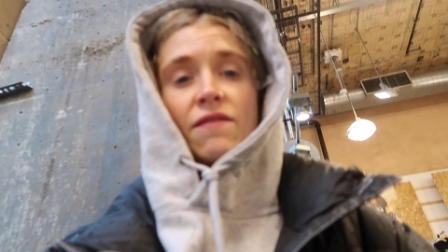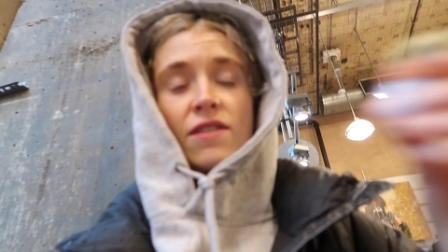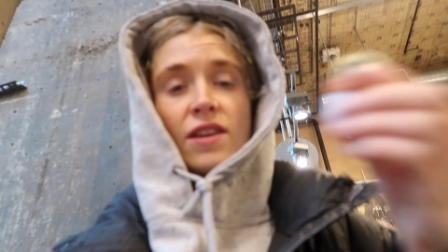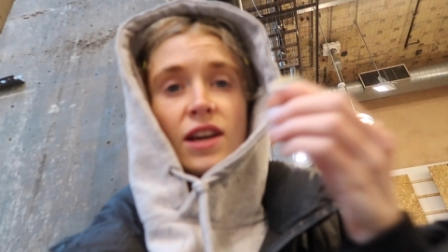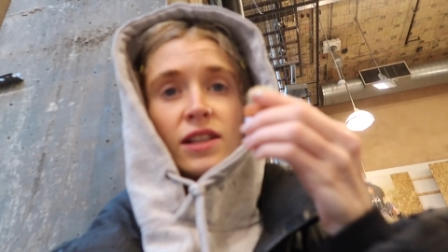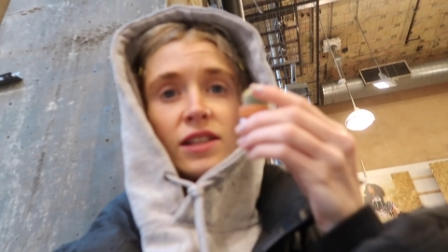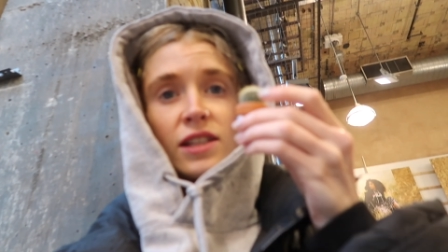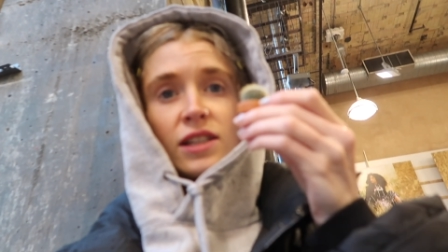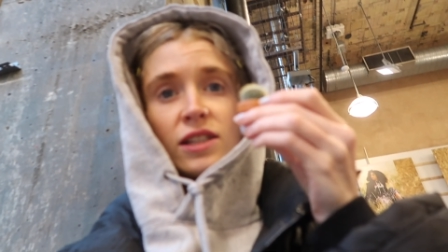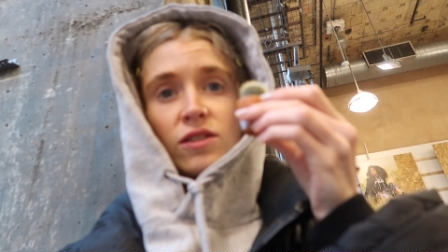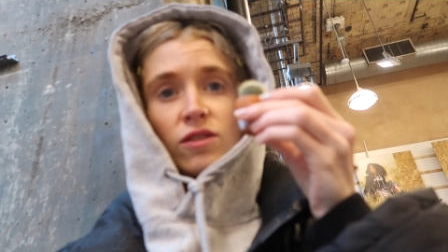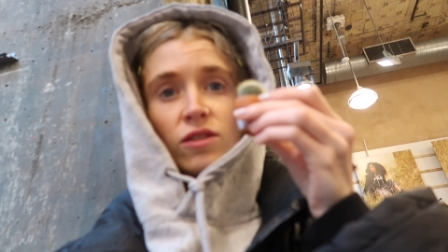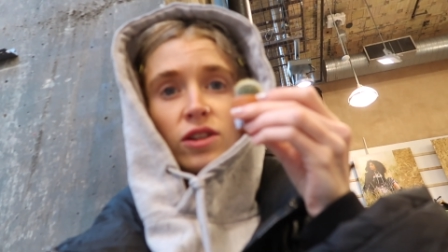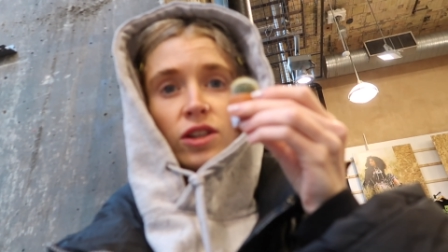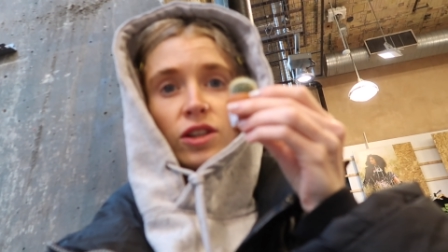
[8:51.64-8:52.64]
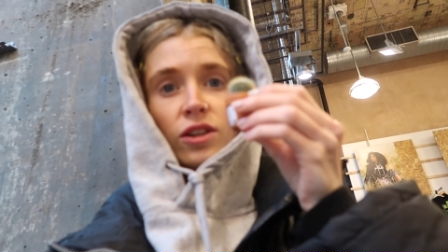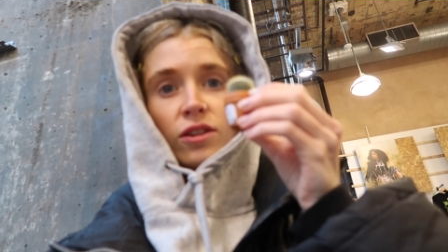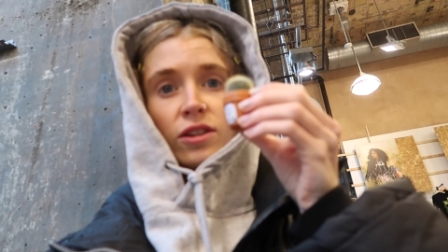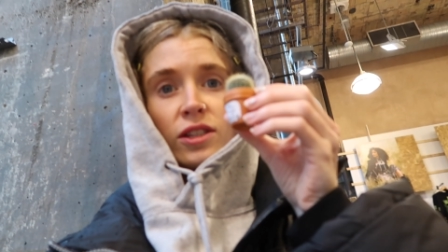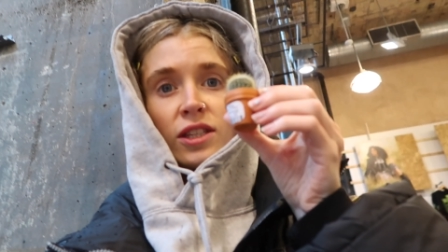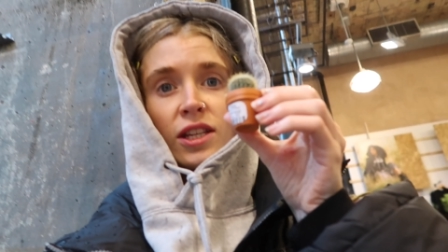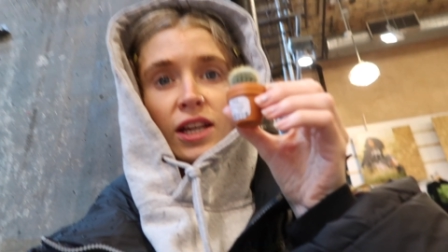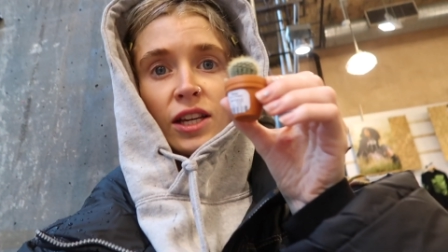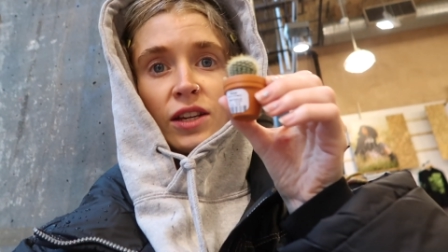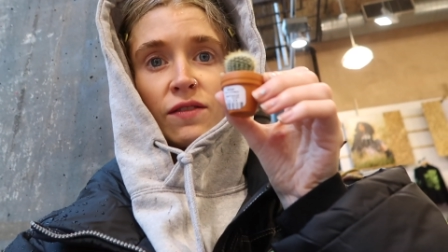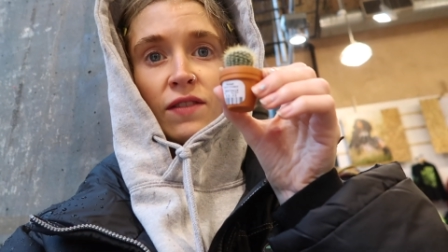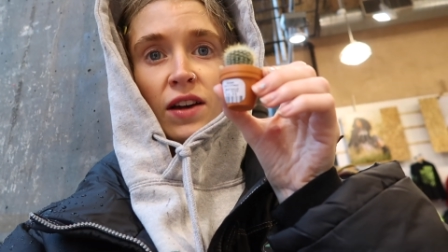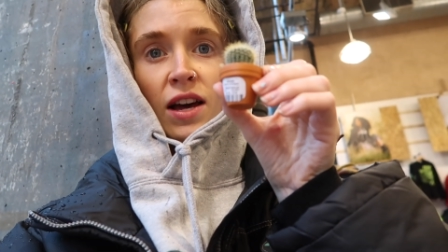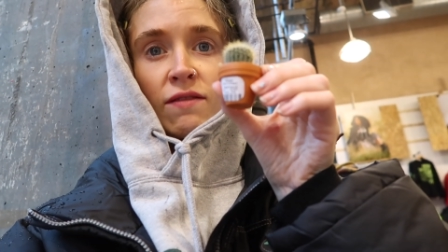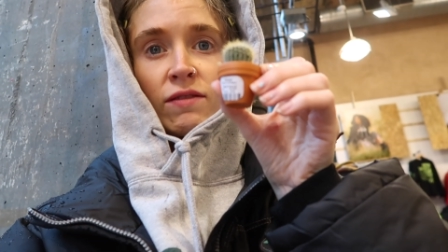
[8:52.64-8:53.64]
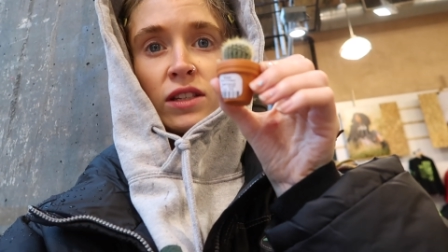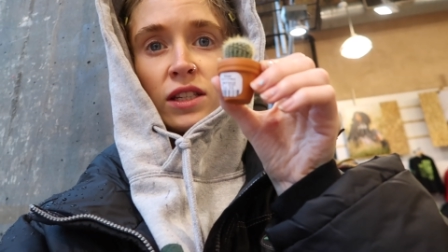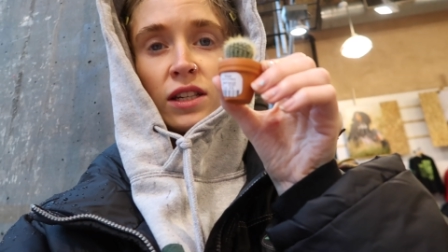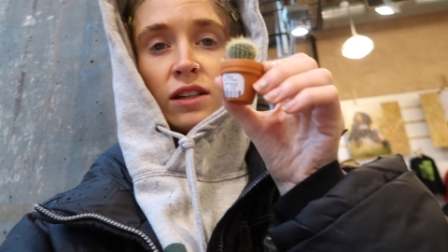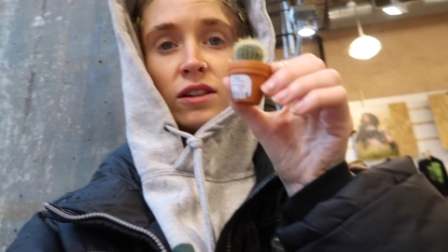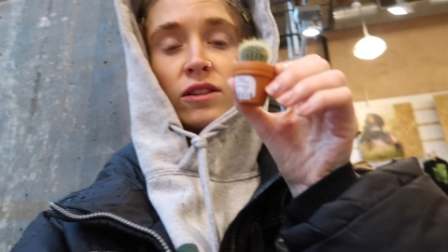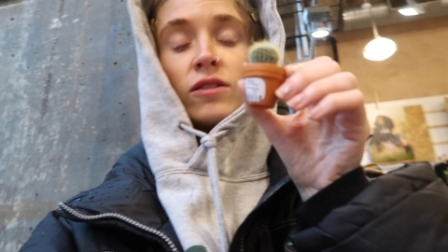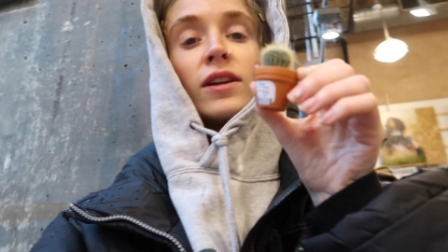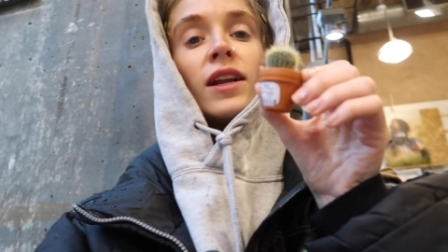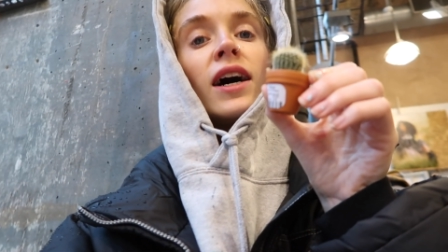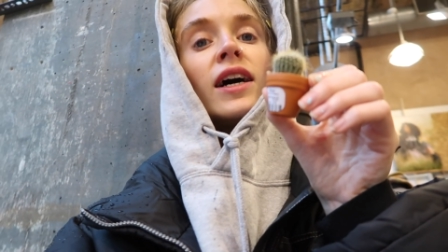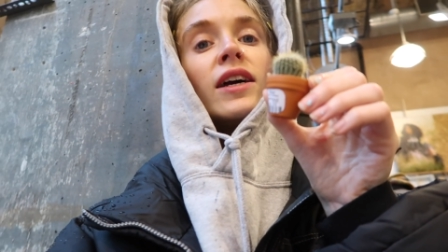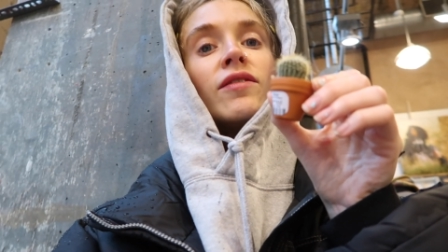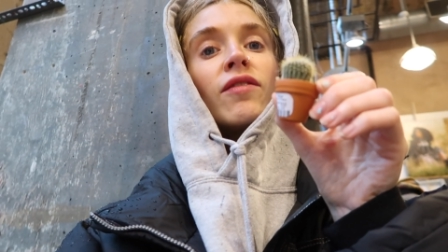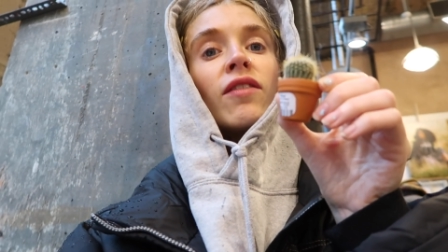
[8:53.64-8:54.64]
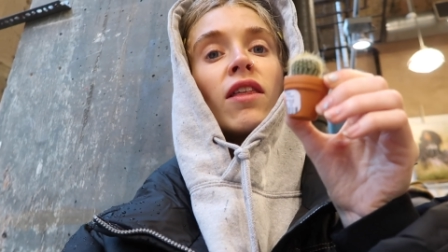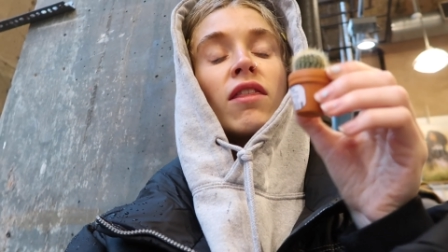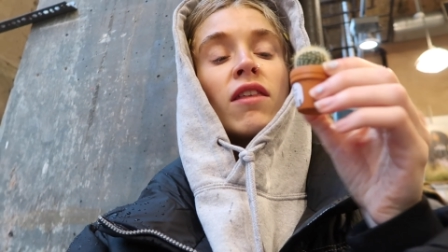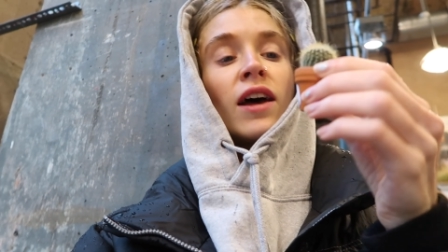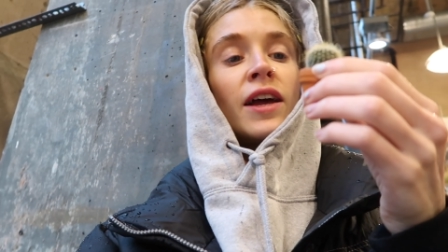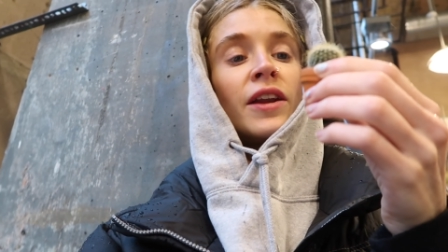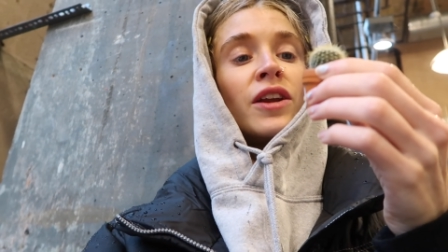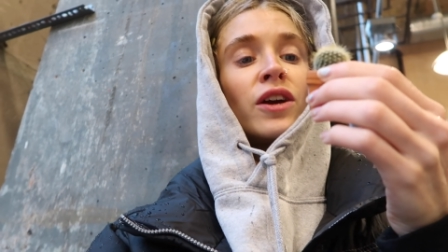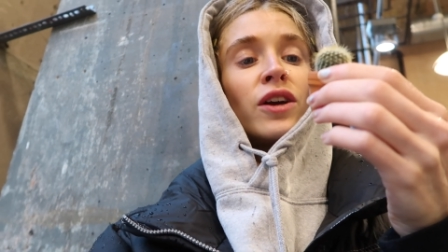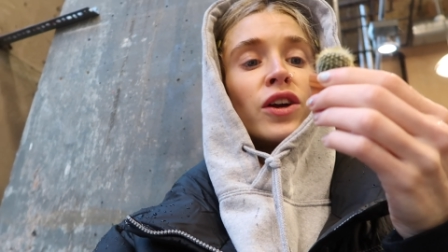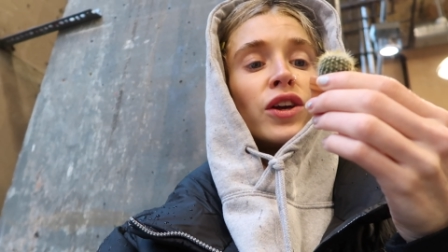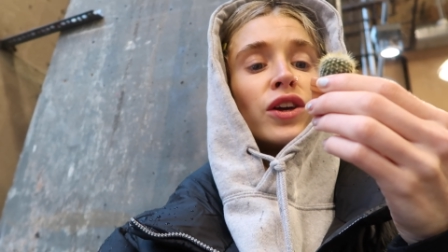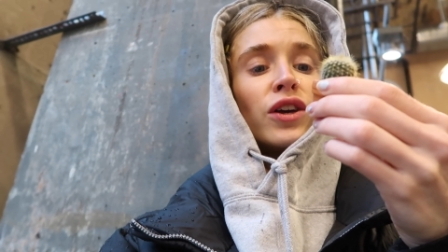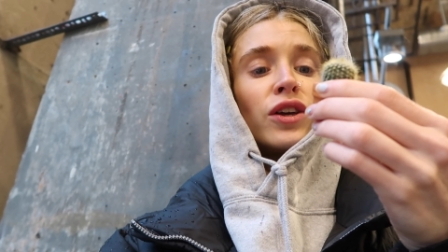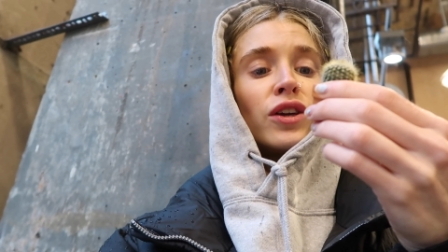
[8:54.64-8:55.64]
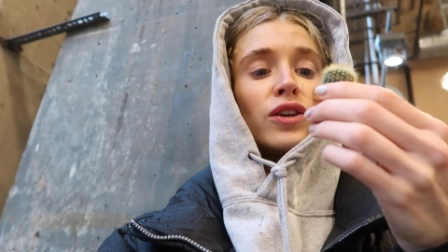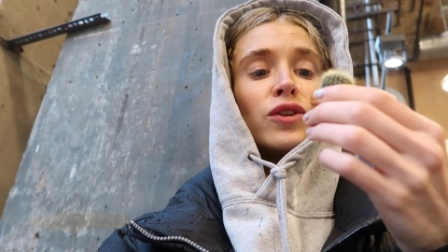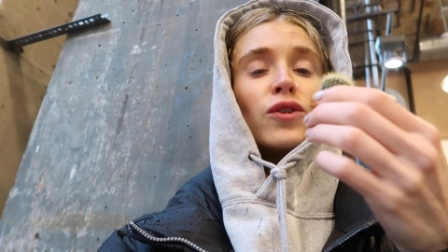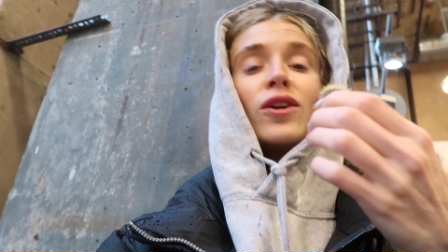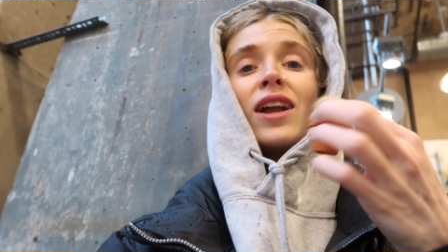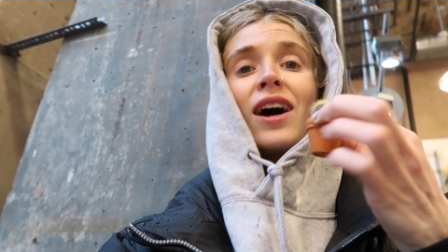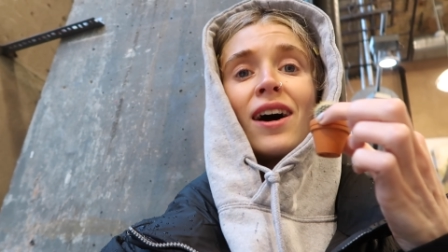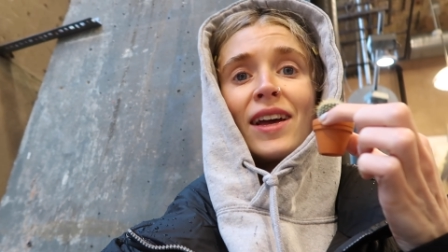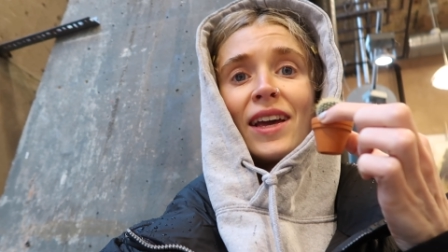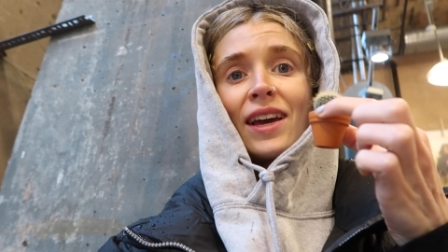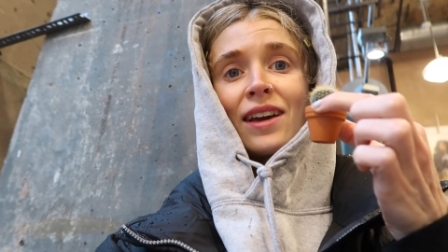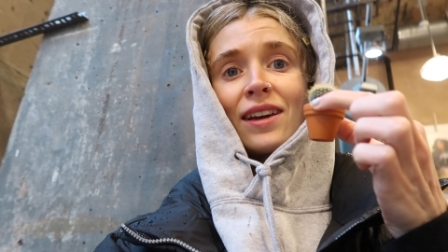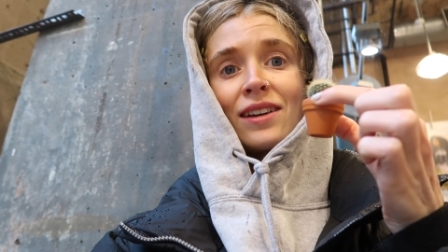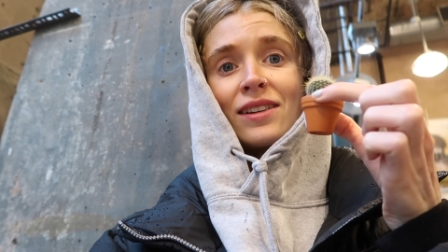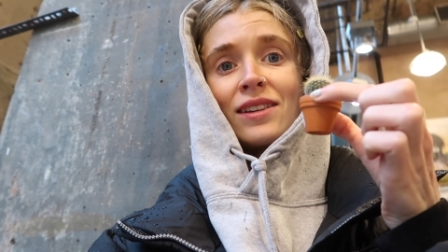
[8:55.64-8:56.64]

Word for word: this is not the cutest thing you've ever seen in your life, then you're lying.